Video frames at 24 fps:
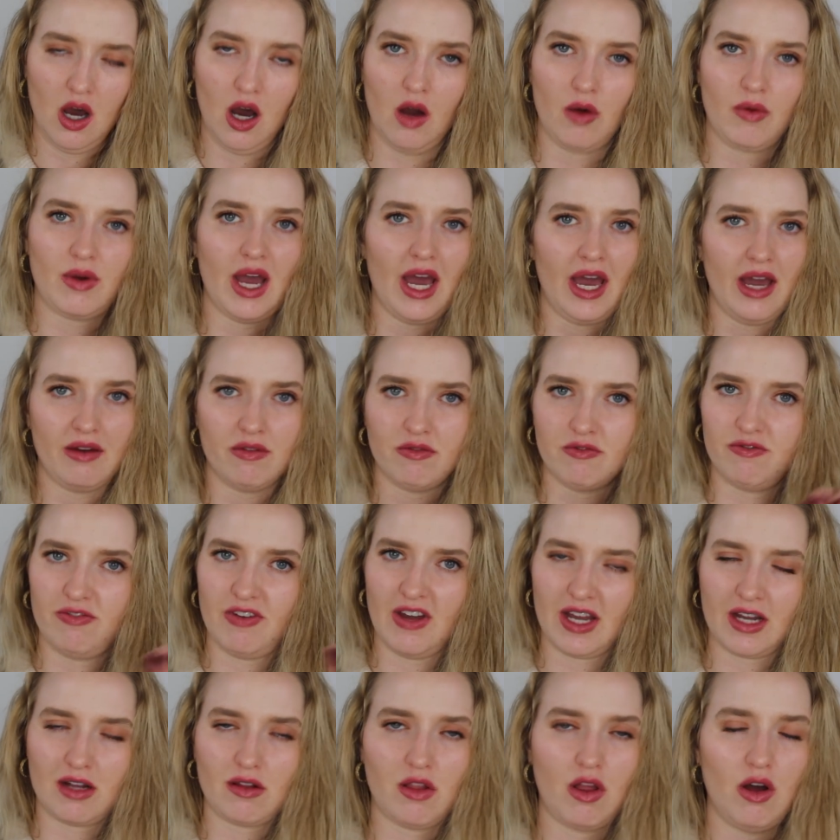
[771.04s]
okay,
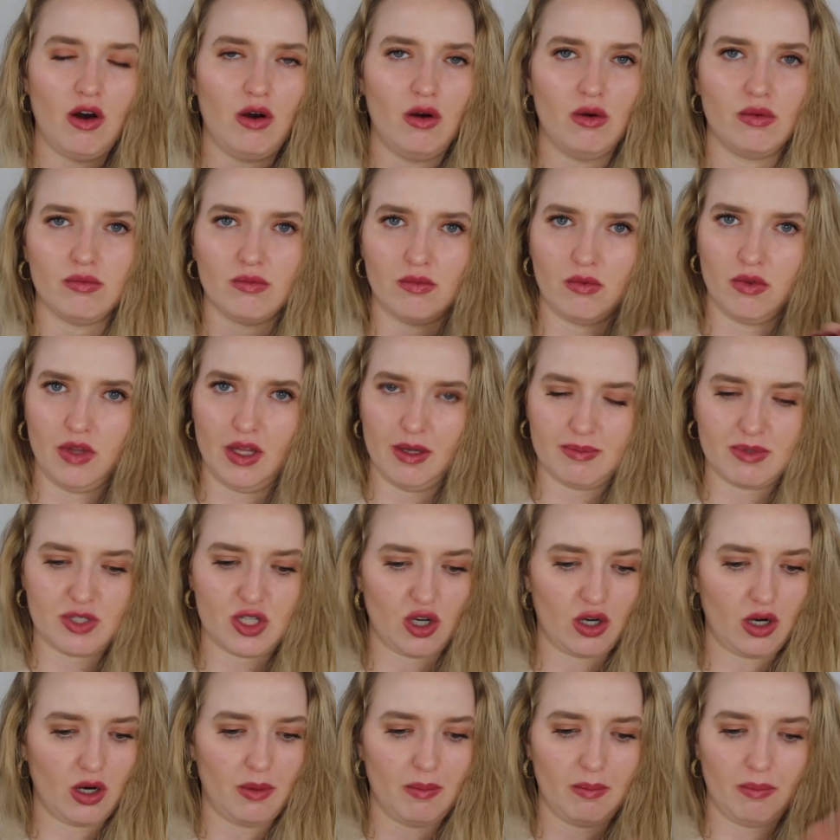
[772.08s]
Fit Glow Lip
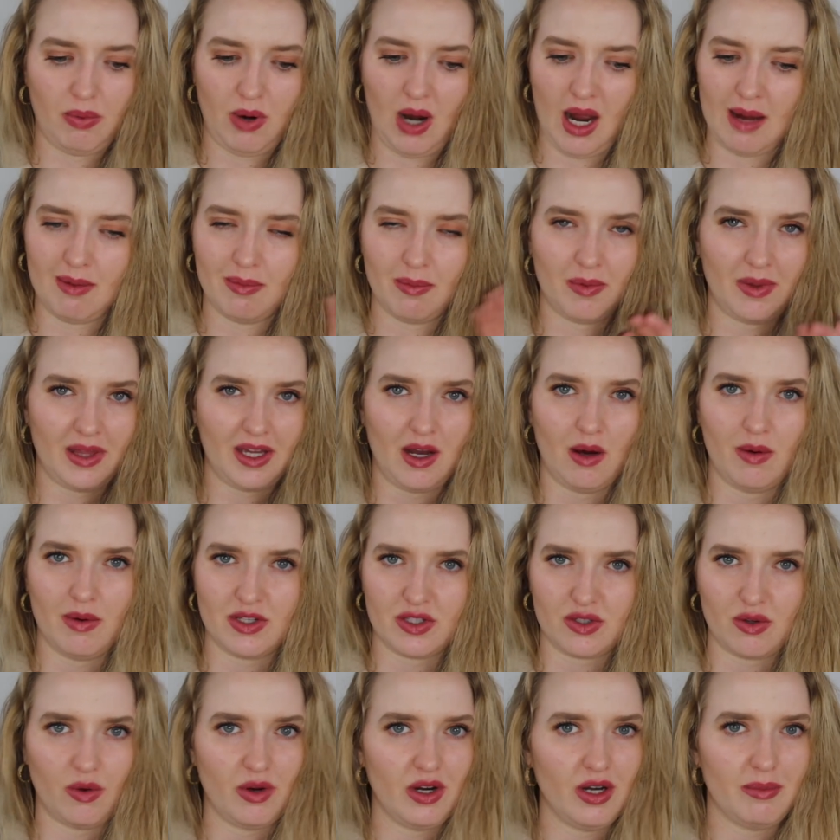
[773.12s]
Serum probably
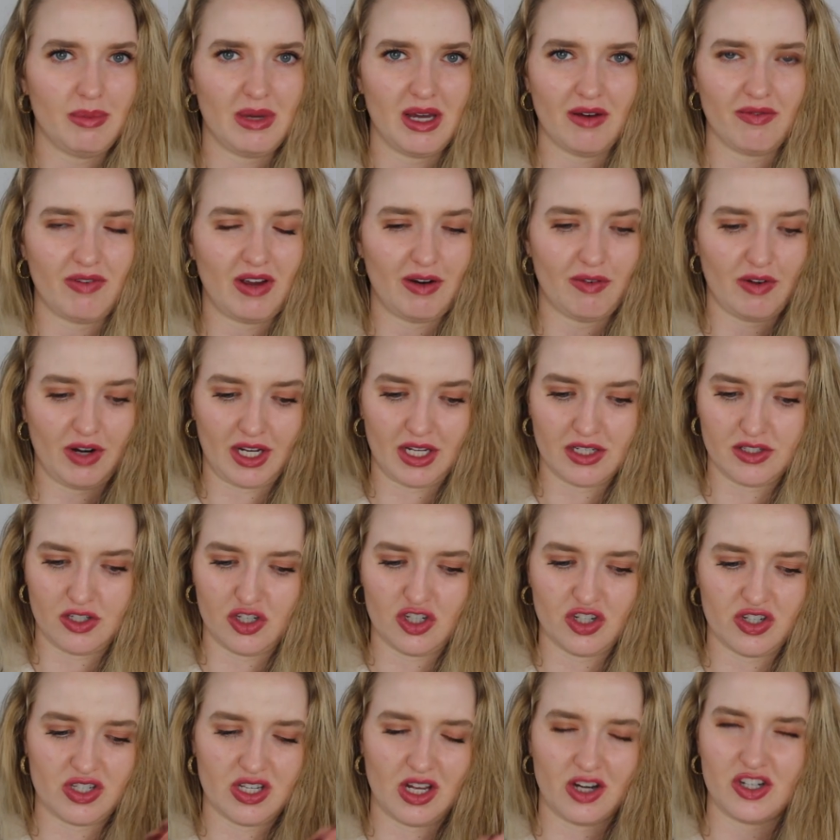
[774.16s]
always going to be a favorite because
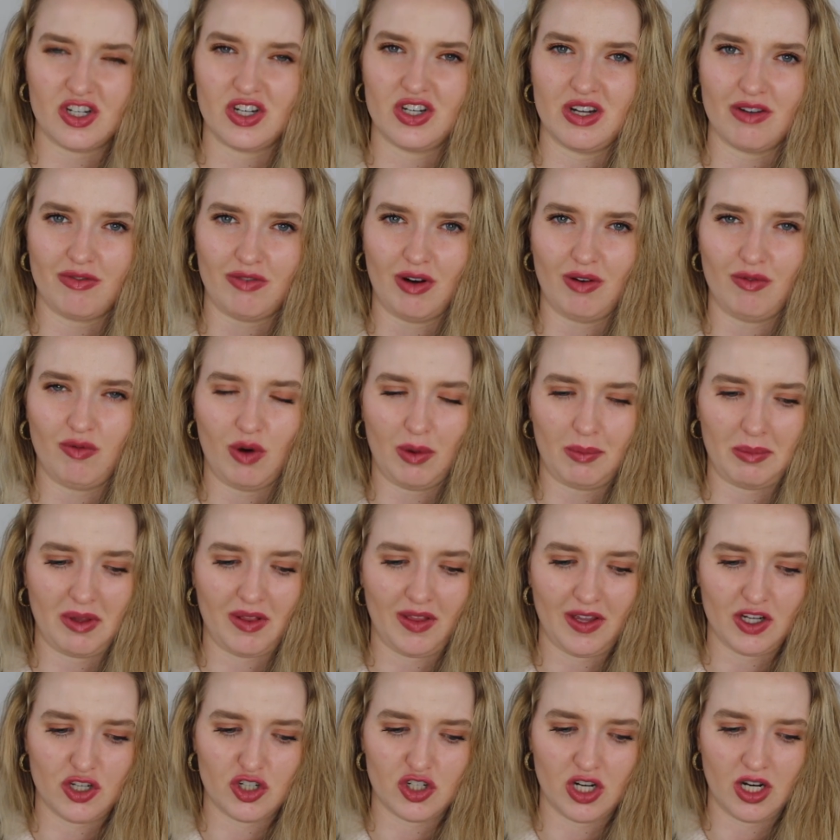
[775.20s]
it's just such a different
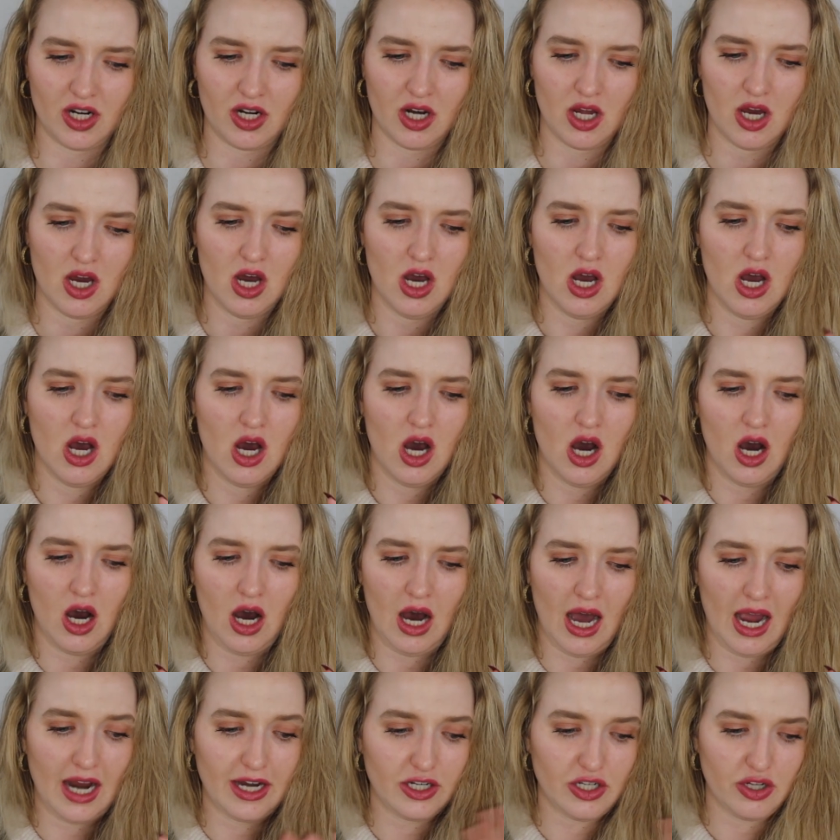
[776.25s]
formulation.
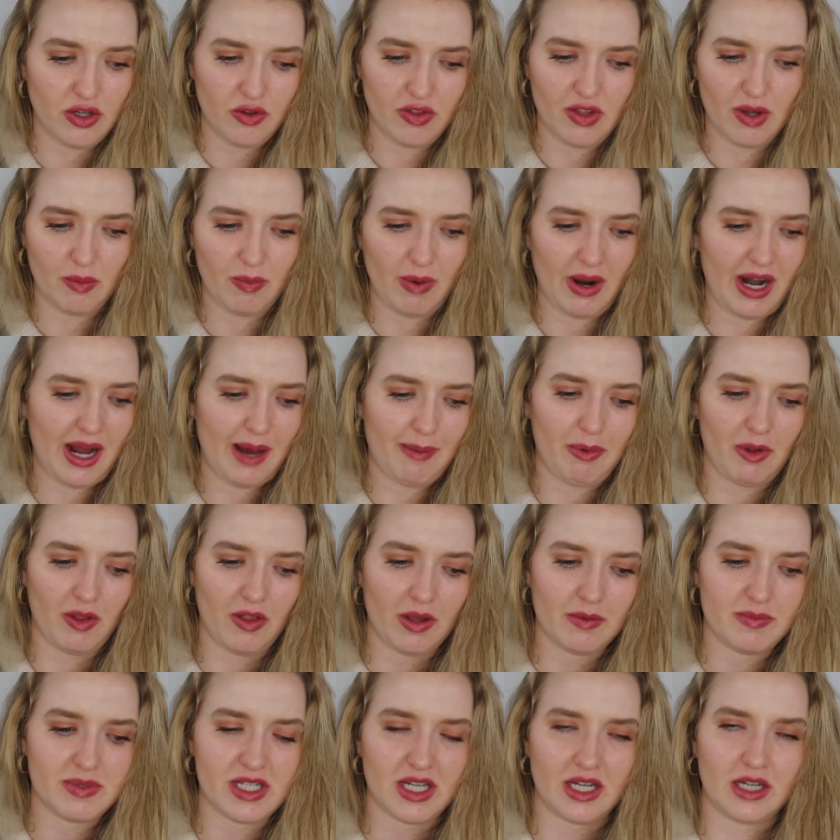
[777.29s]
I knew that Red Apple
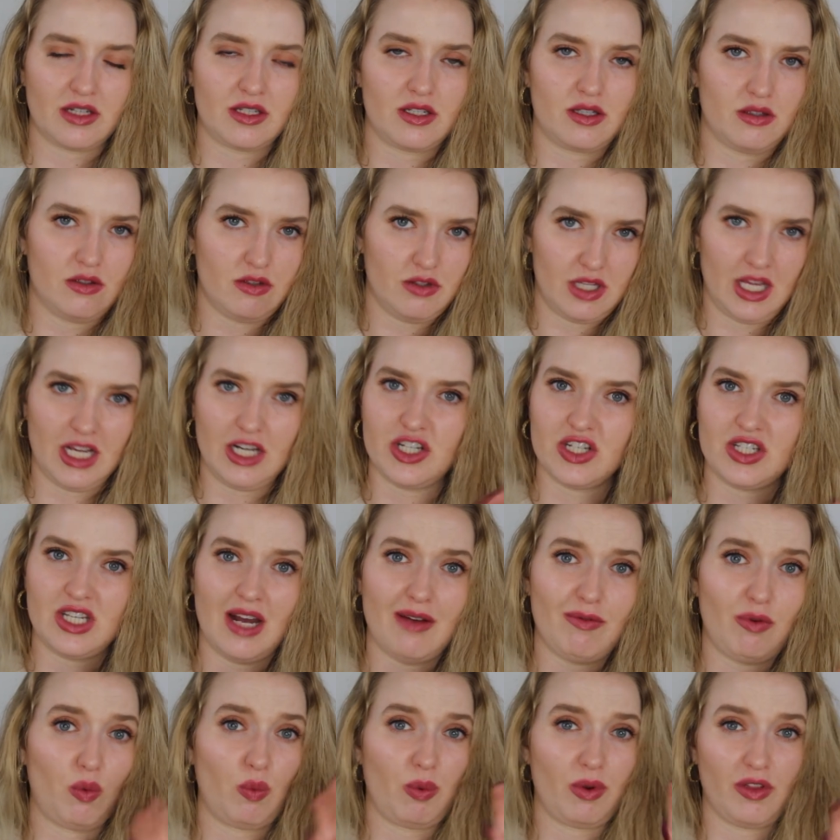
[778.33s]
Lipstick, they just
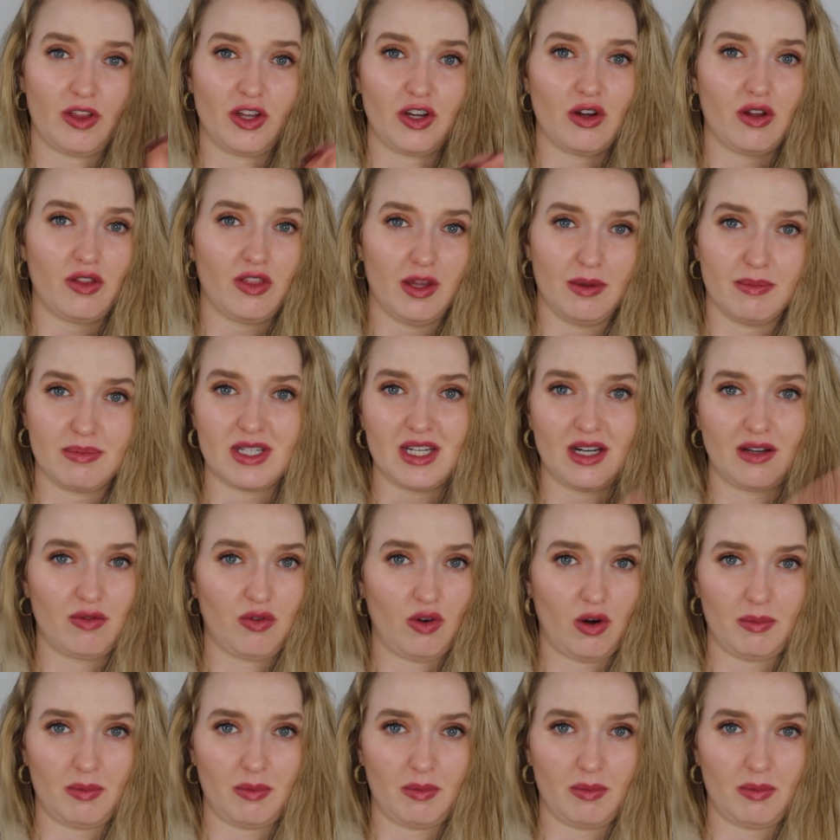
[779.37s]
have a really good lipstick